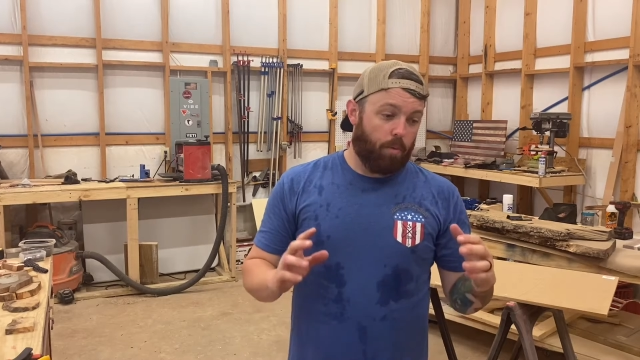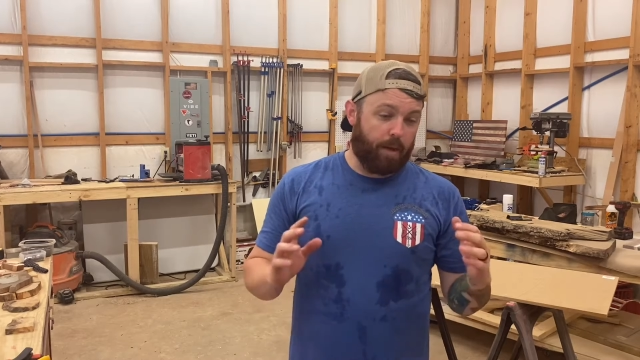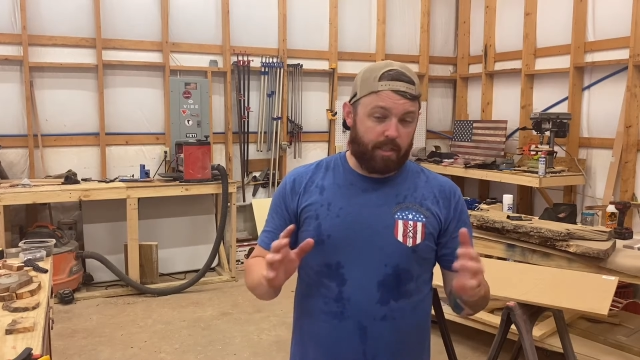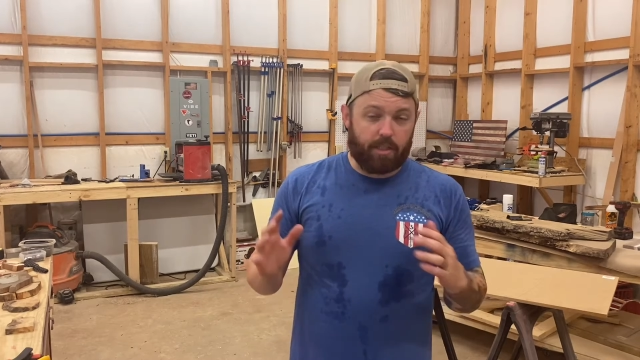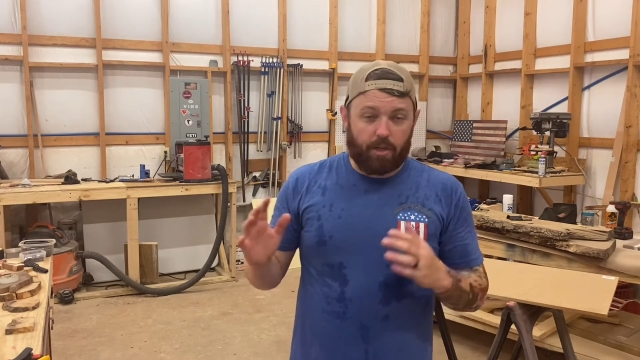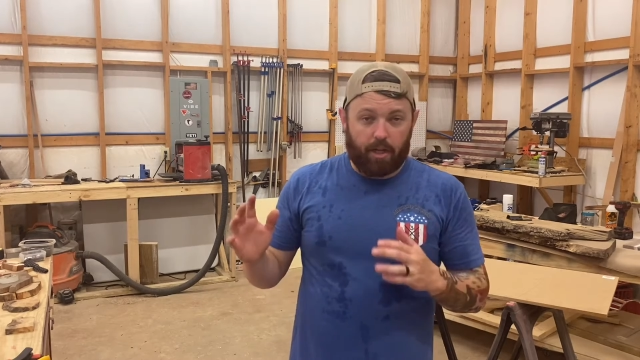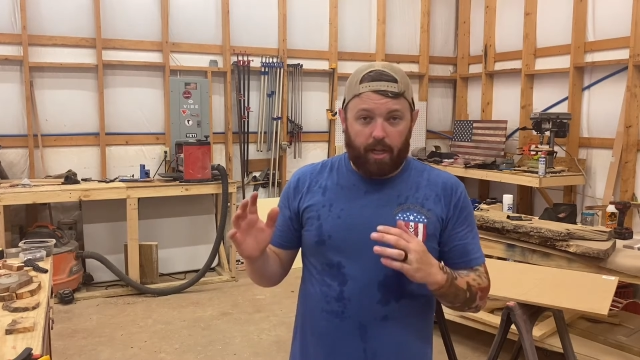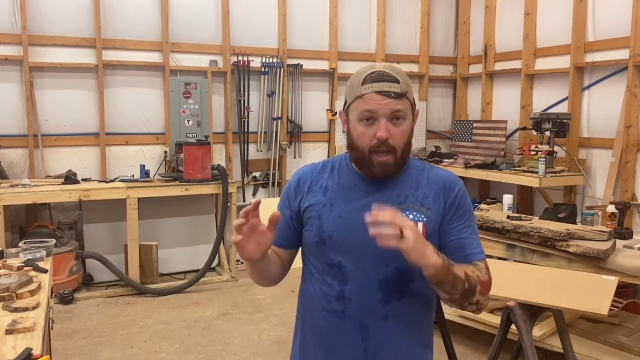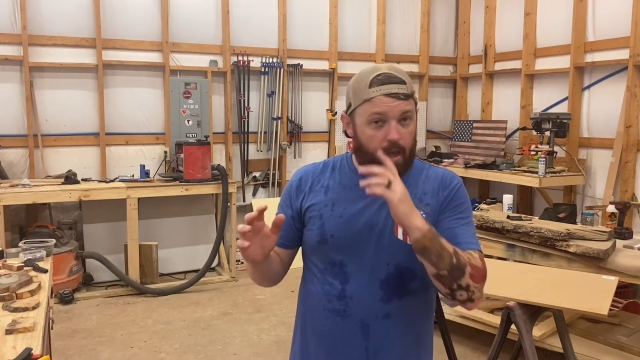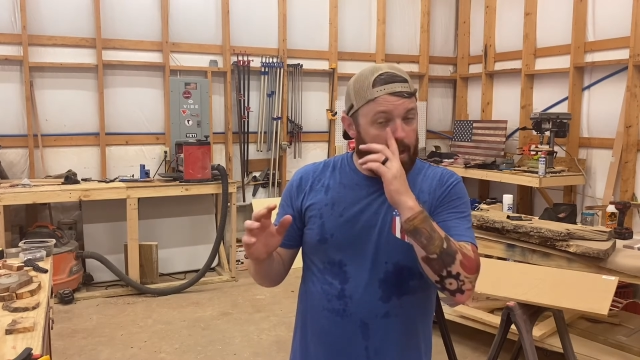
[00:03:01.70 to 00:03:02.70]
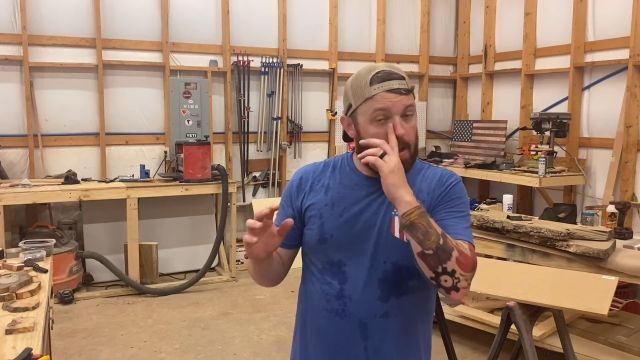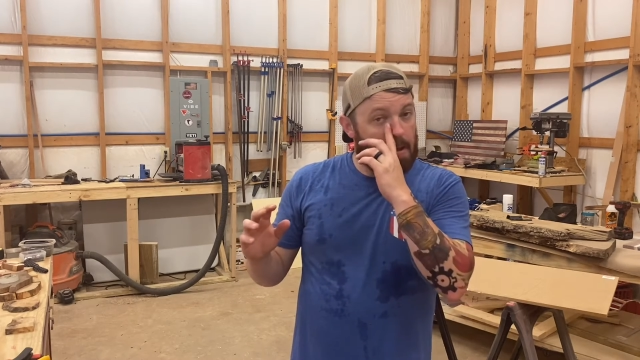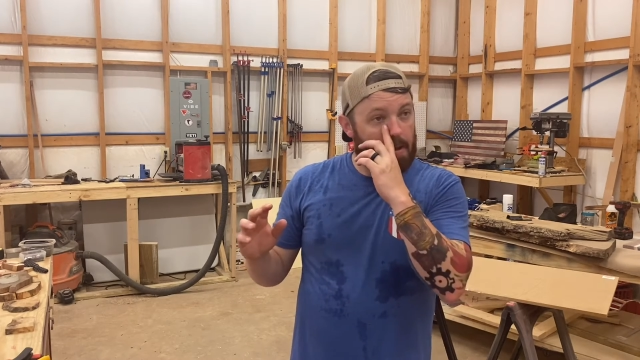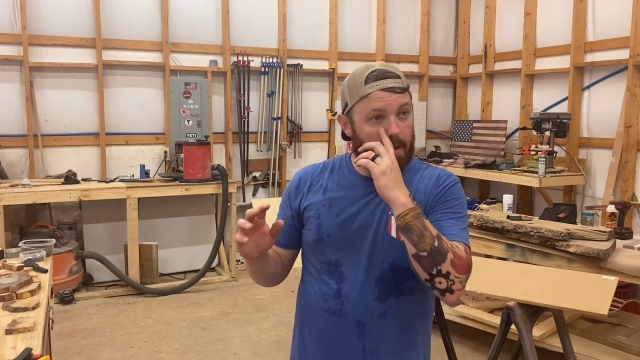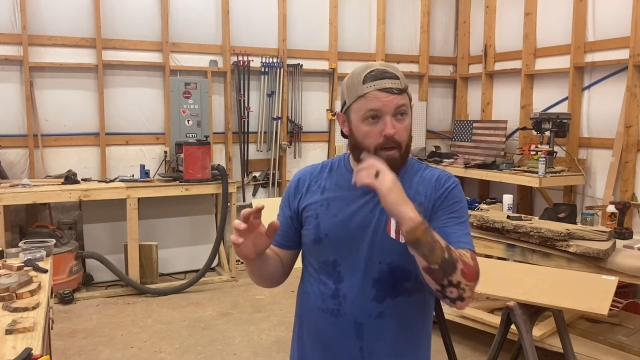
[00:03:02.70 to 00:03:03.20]
basically turning
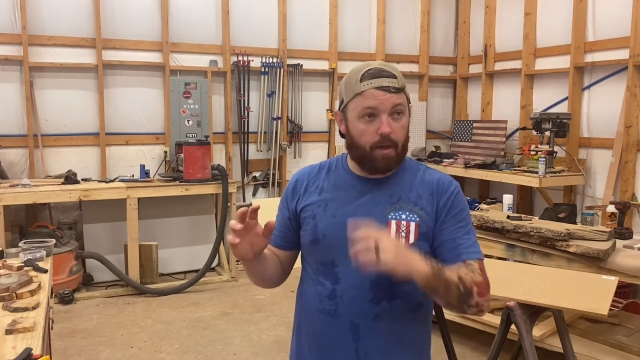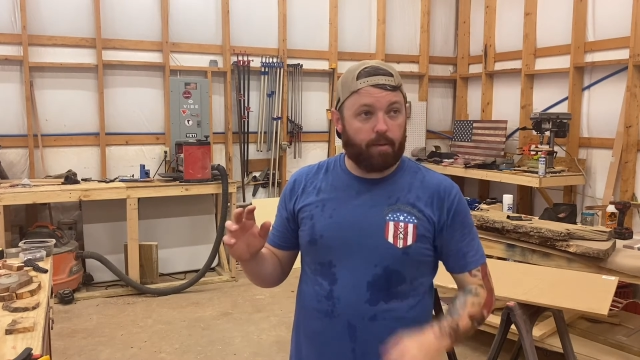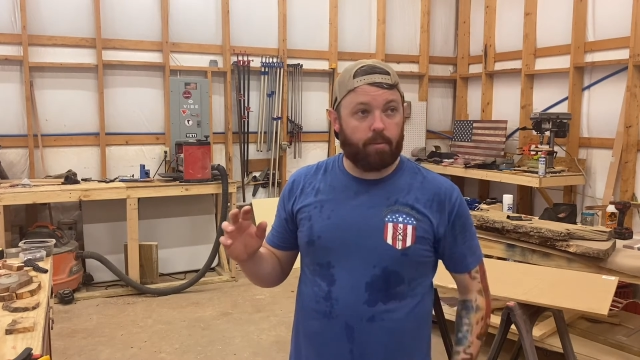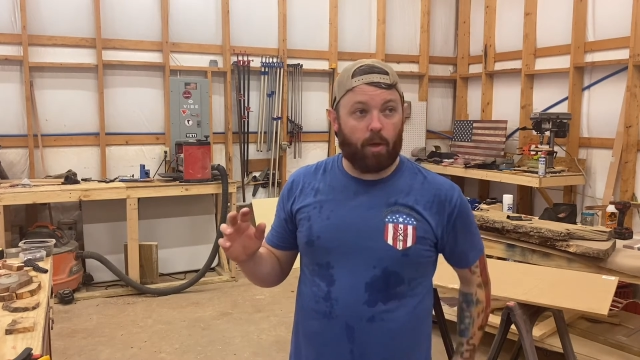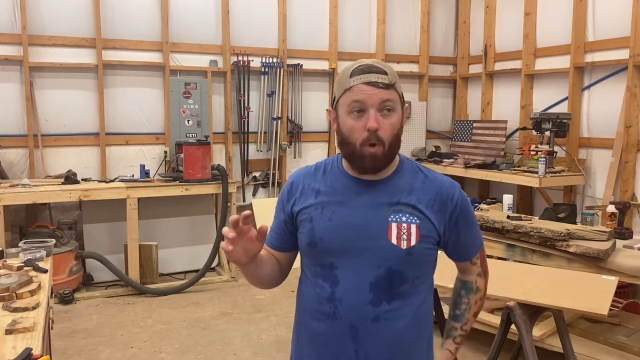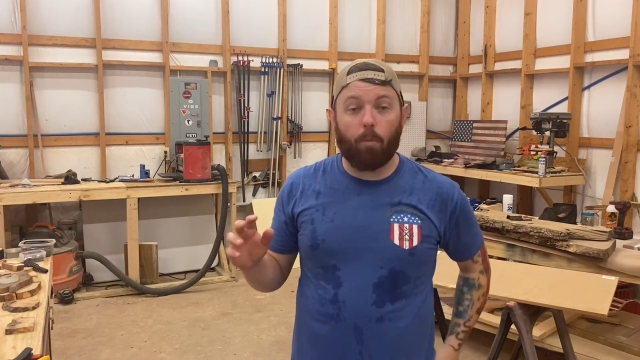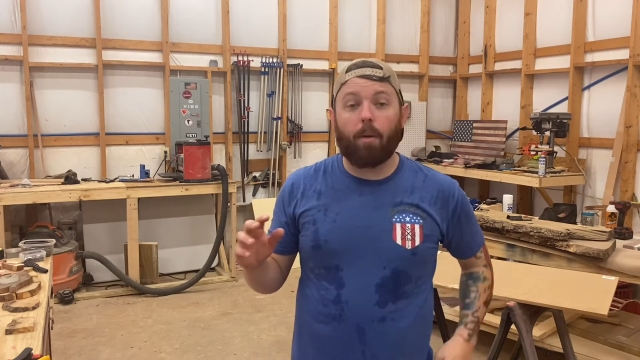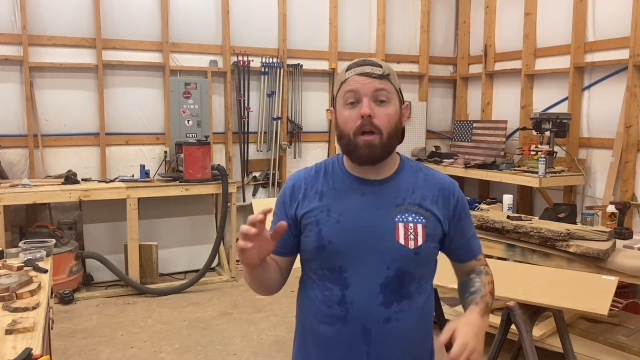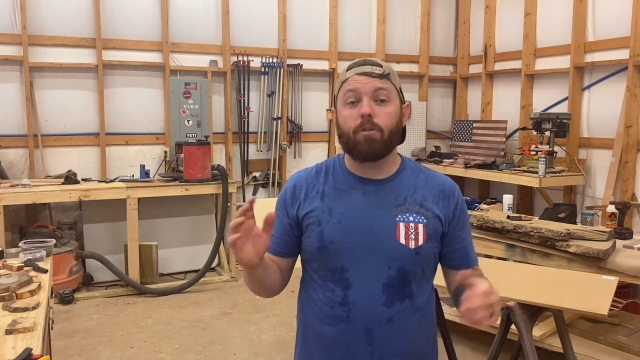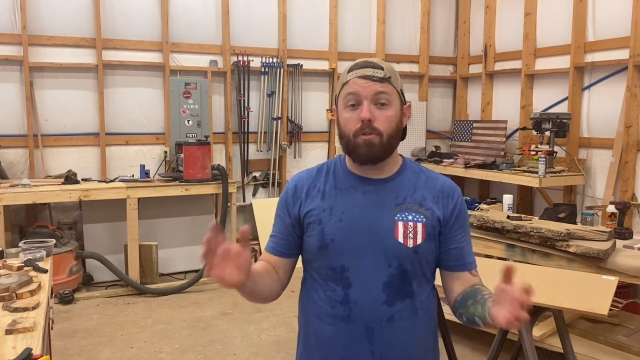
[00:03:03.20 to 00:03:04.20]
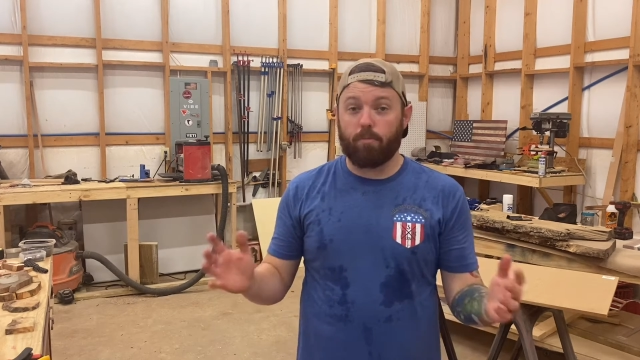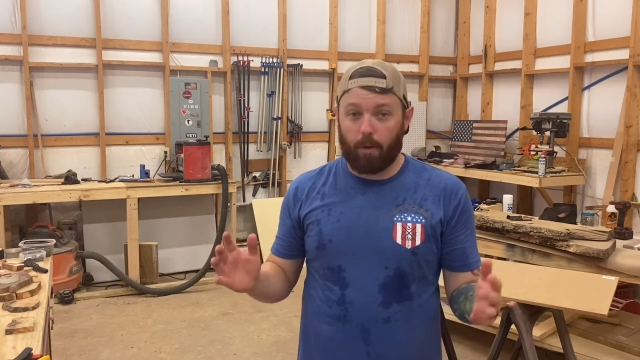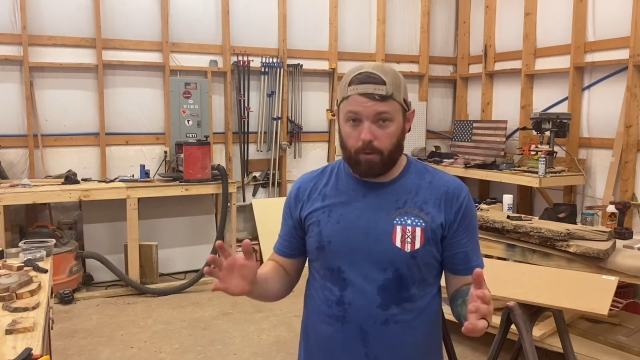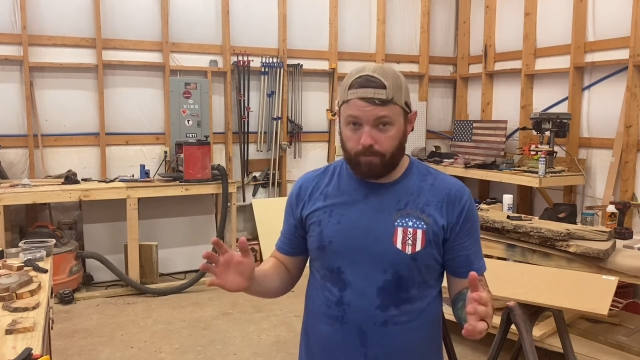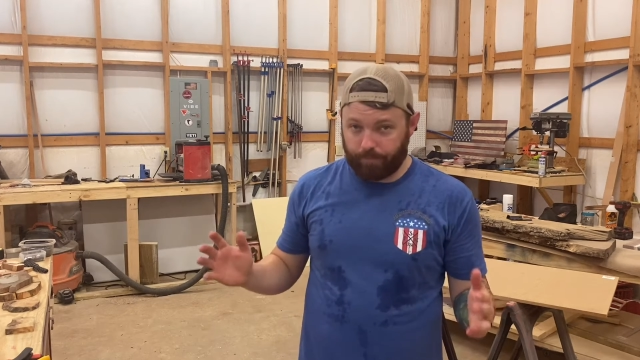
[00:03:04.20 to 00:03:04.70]
an old pontoon boat,